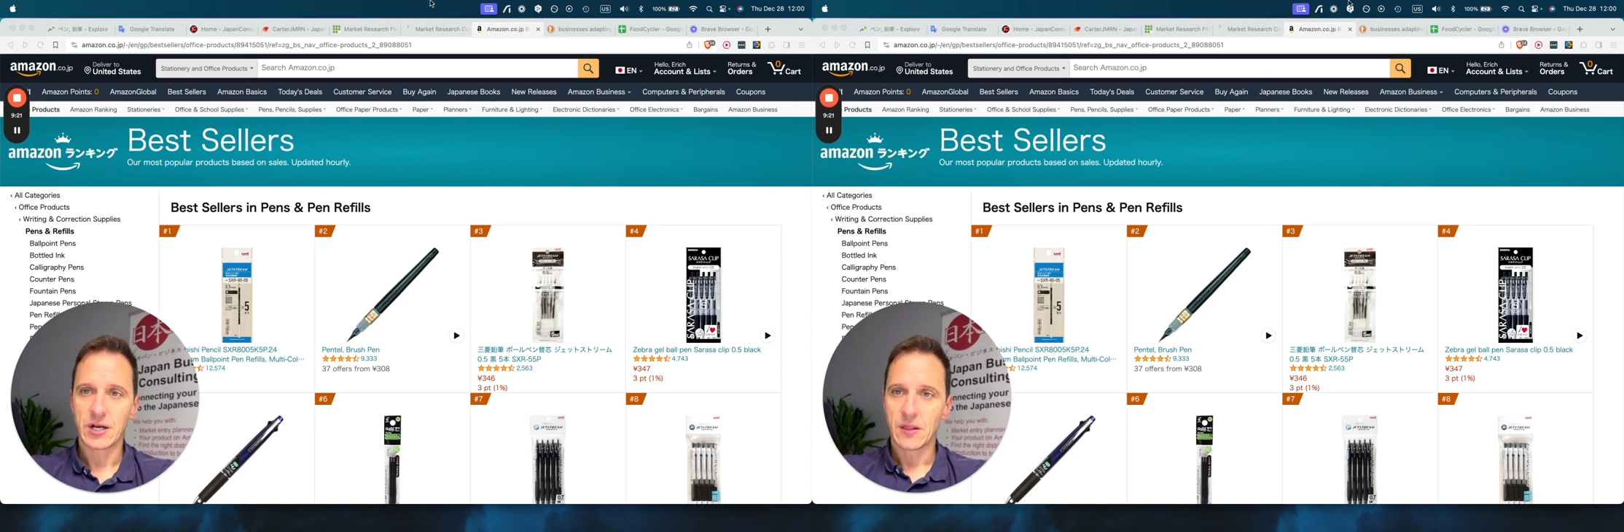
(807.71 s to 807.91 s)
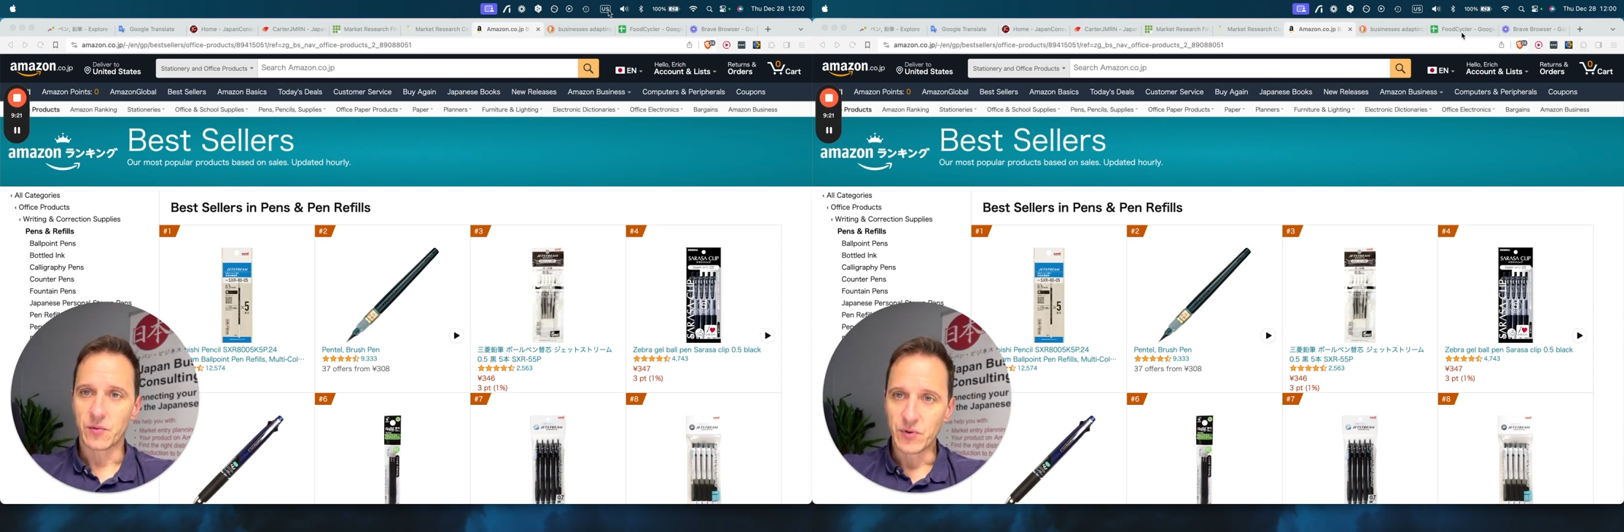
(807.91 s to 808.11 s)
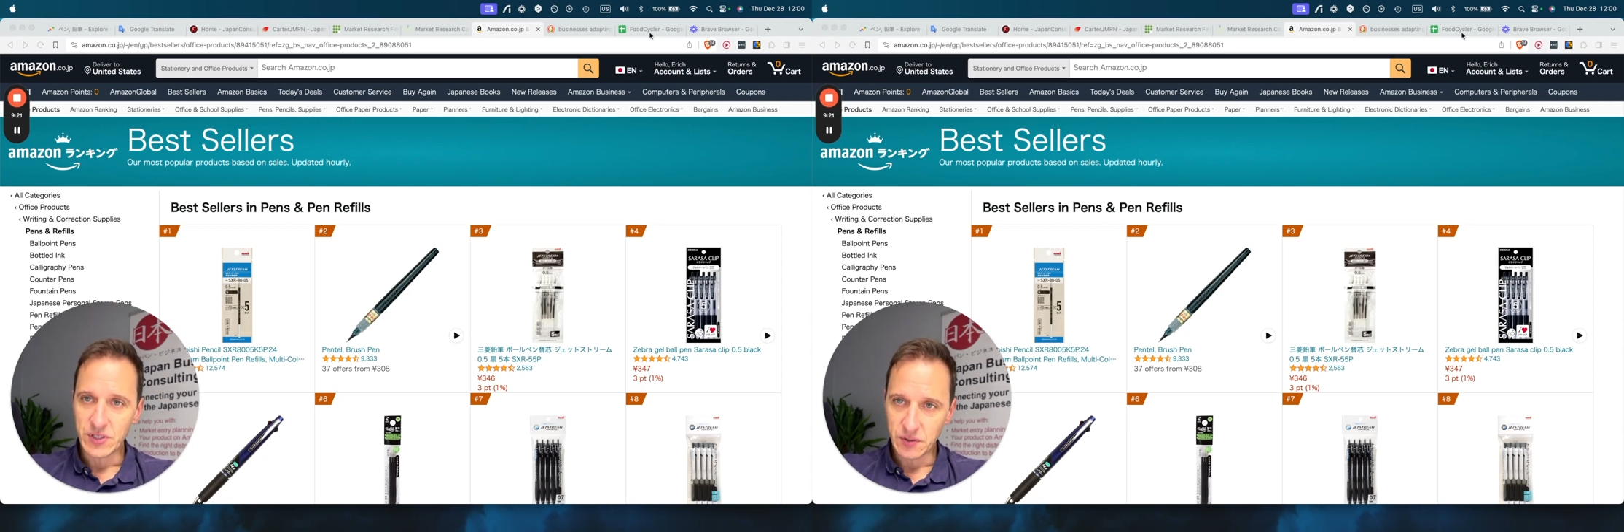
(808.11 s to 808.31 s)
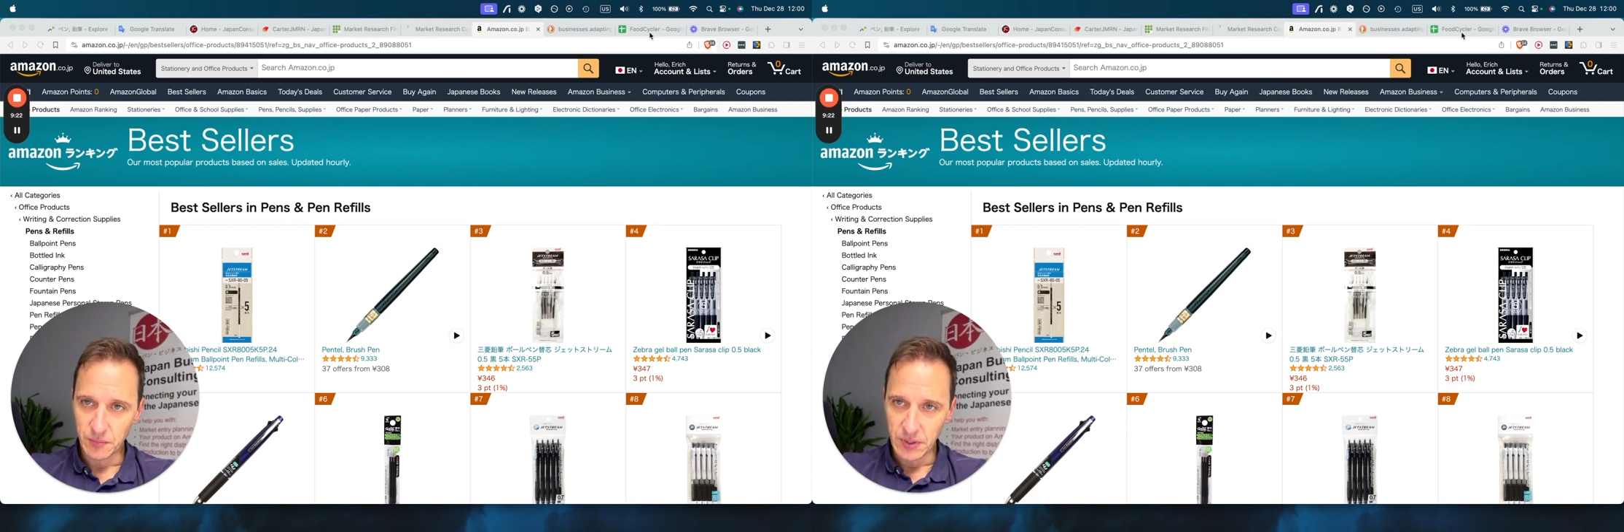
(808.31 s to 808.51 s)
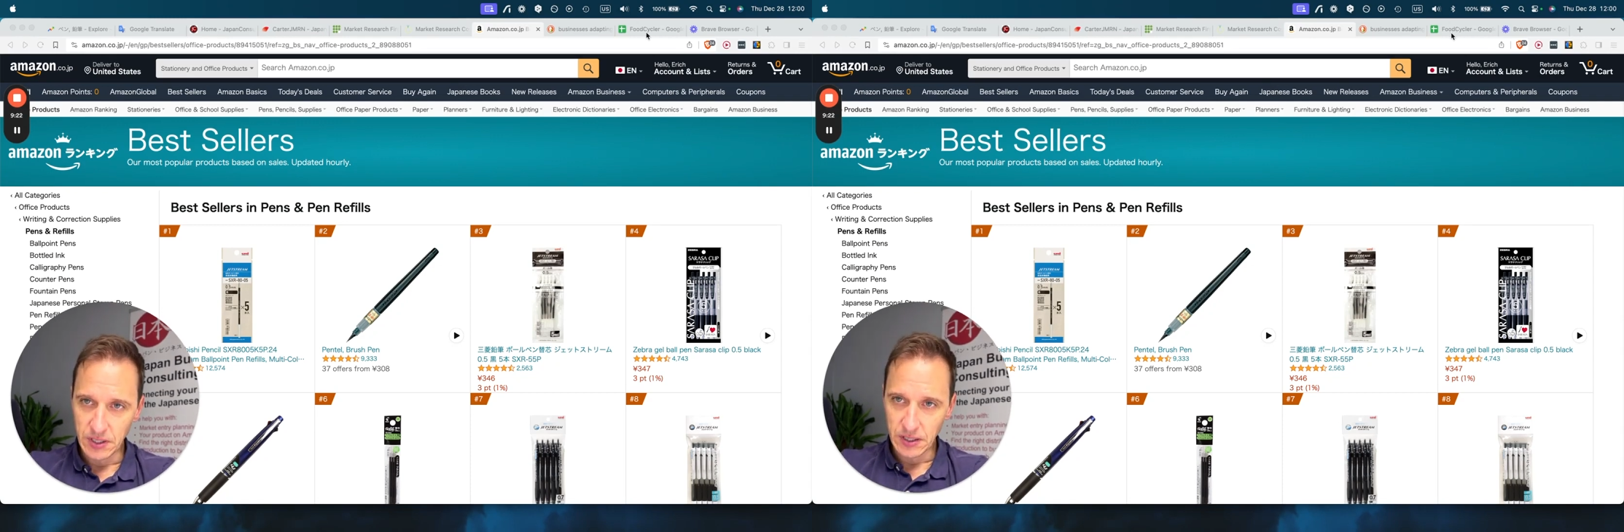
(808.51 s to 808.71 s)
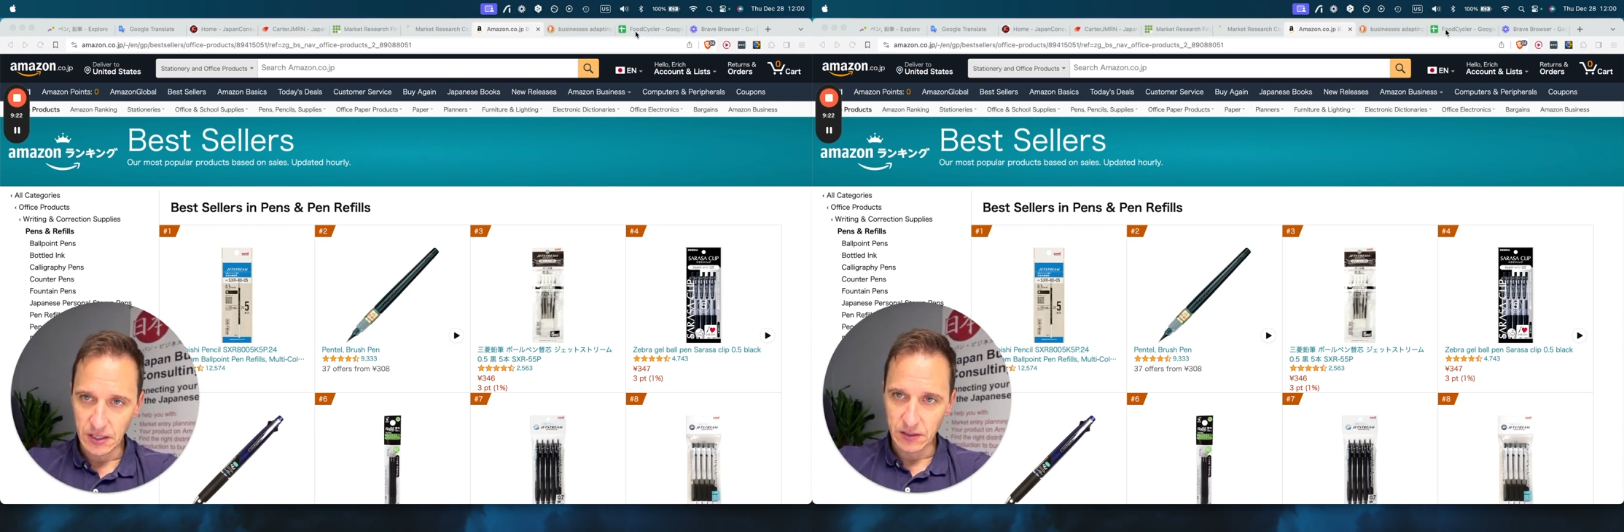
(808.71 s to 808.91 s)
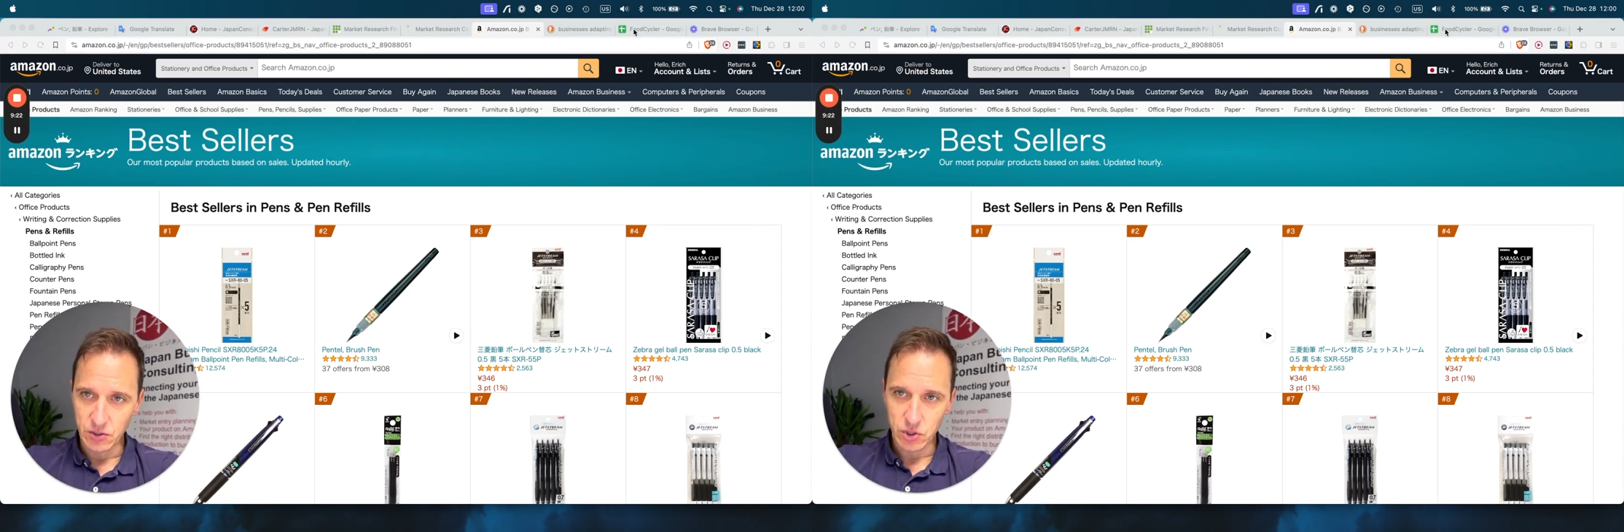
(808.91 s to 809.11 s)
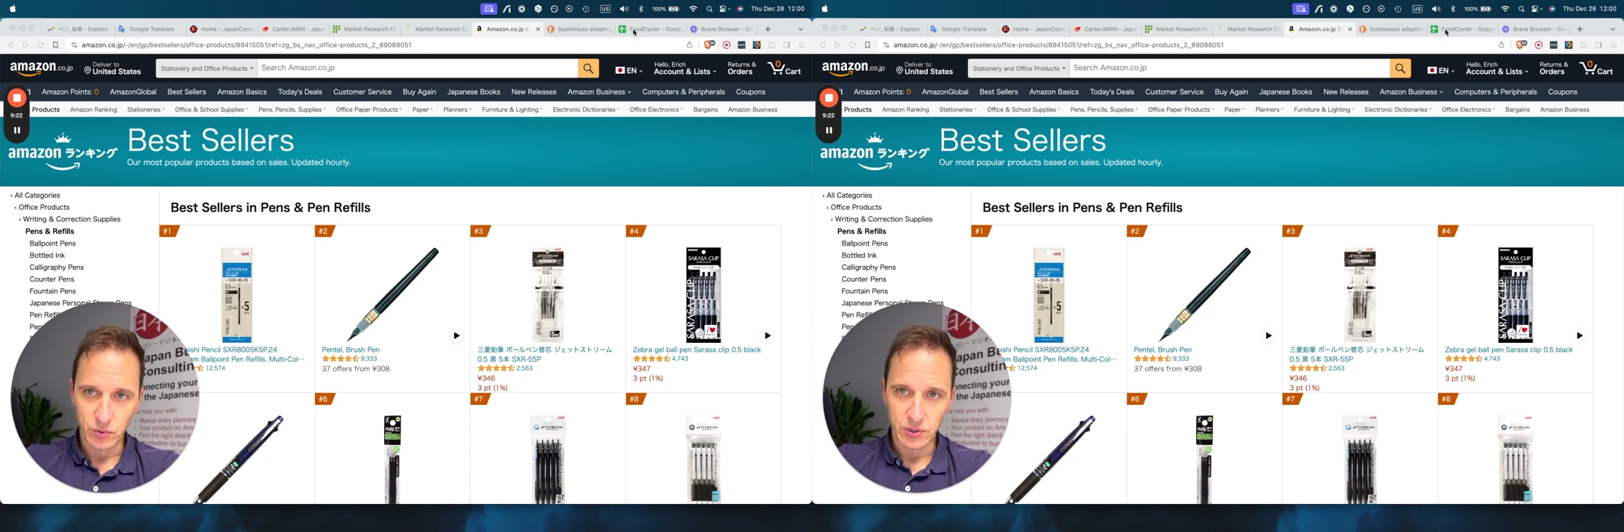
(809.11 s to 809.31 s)
The reason being, I
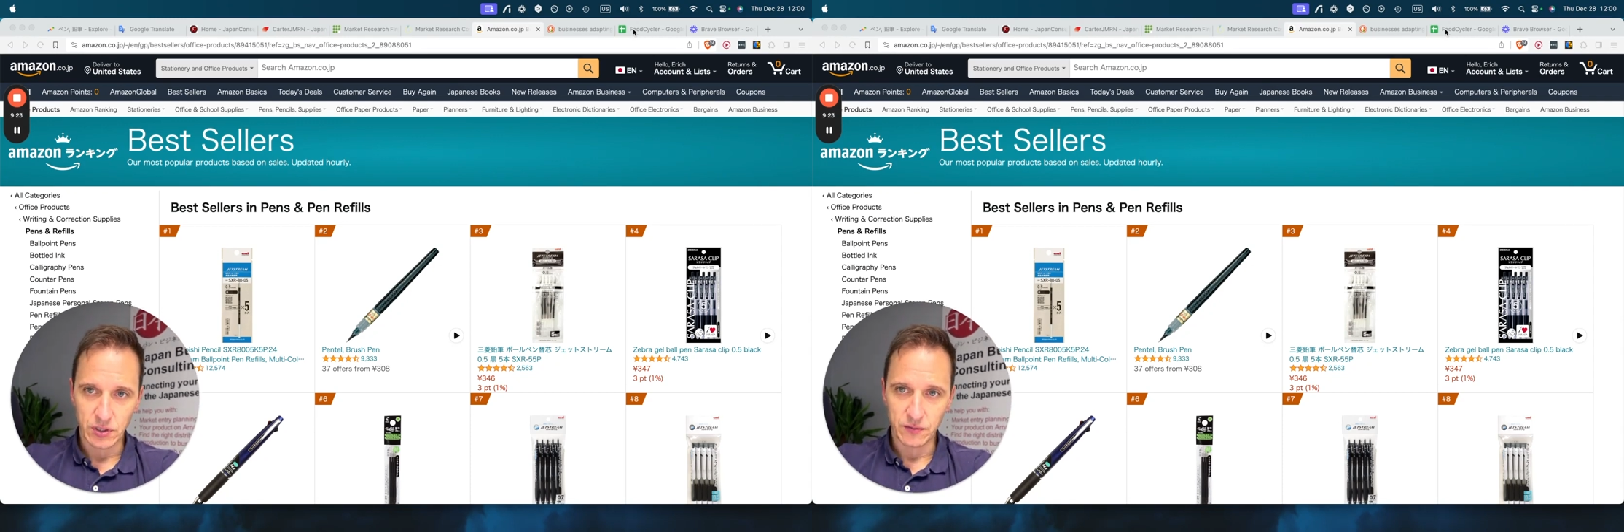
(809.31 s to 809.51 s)
just want to give you an